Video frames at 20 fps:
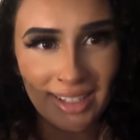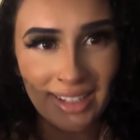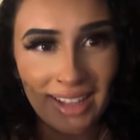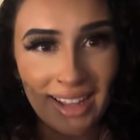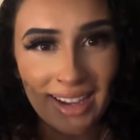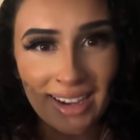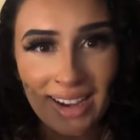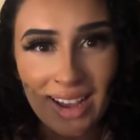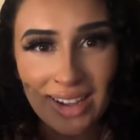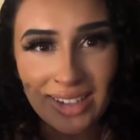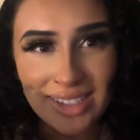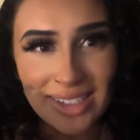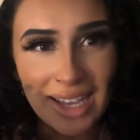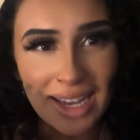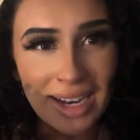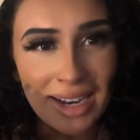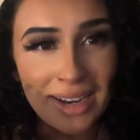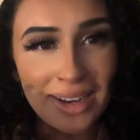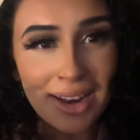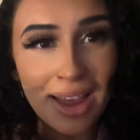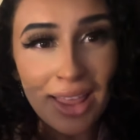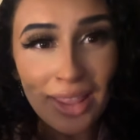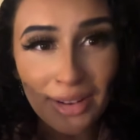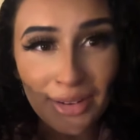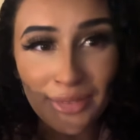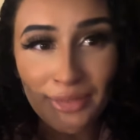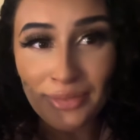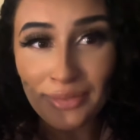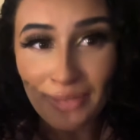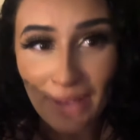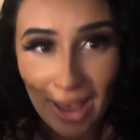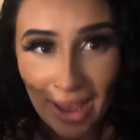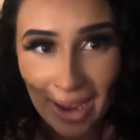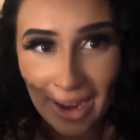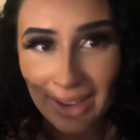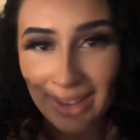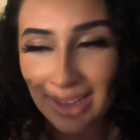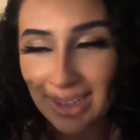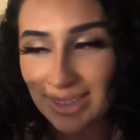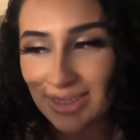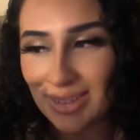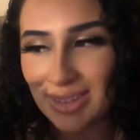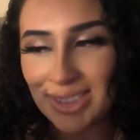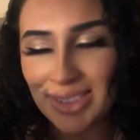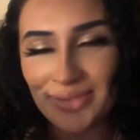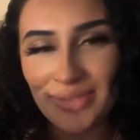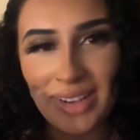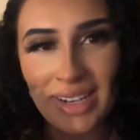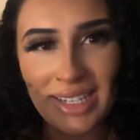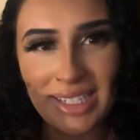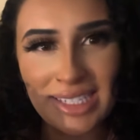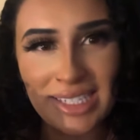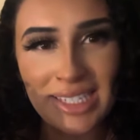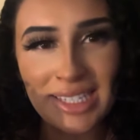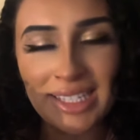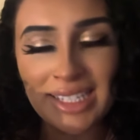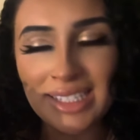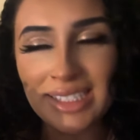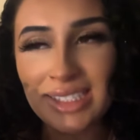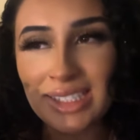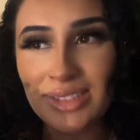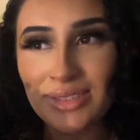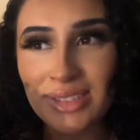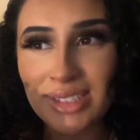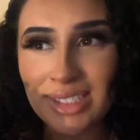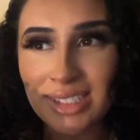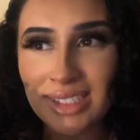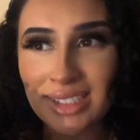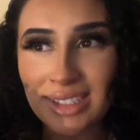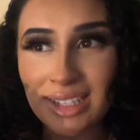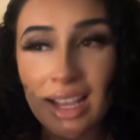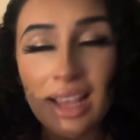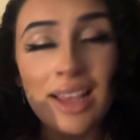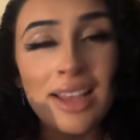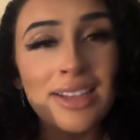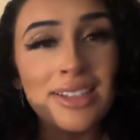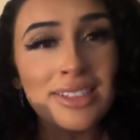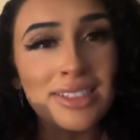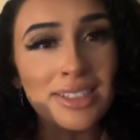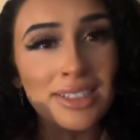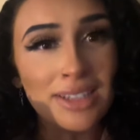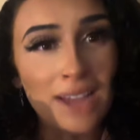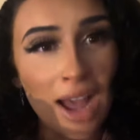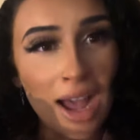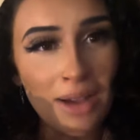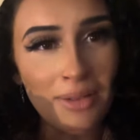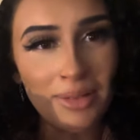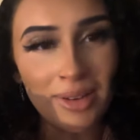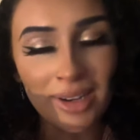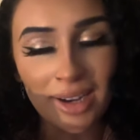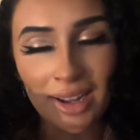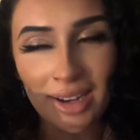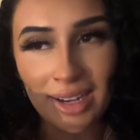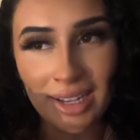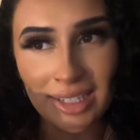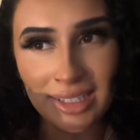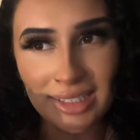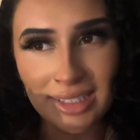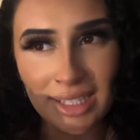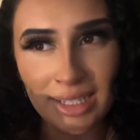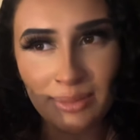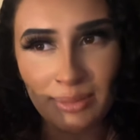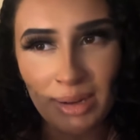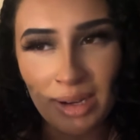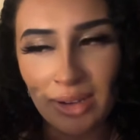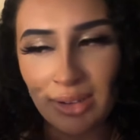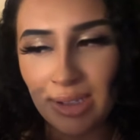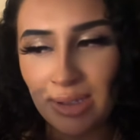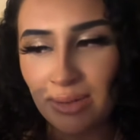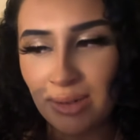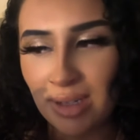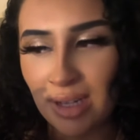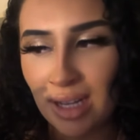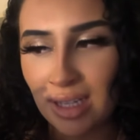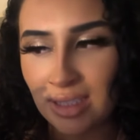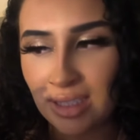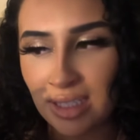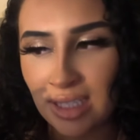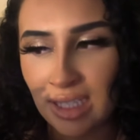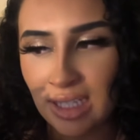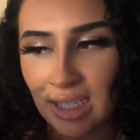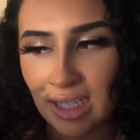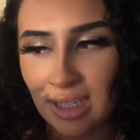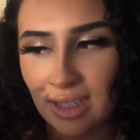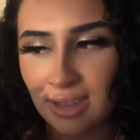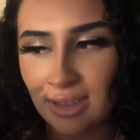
like y'all just had another fight. That's what's funny. She thinks she was she got one on us. Like, bro, you were not sneaky.